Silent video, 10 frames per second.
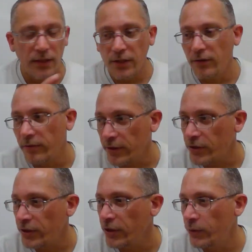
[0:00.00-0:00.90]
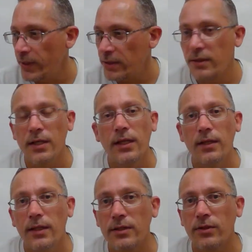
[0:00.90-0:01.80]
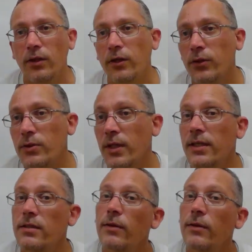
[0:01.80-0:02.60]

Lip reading: conversion units, things along those lines.